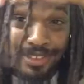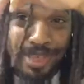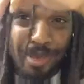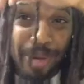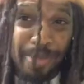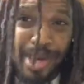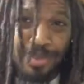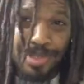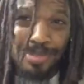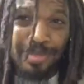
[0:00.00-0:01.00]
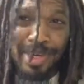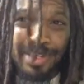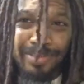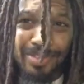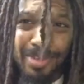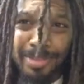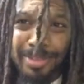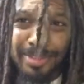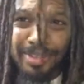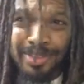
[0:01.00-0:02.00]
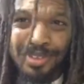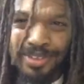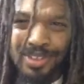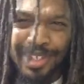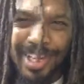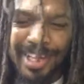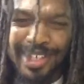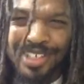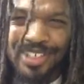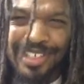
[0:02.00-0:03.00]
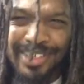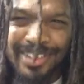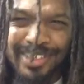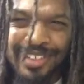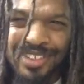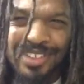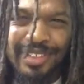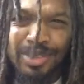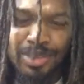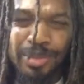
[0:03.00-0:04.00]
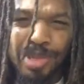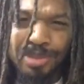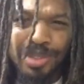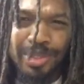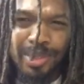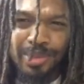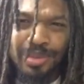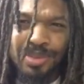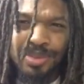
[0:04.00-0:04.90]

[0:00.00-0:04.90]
that my mom combined for me like 3 months ago.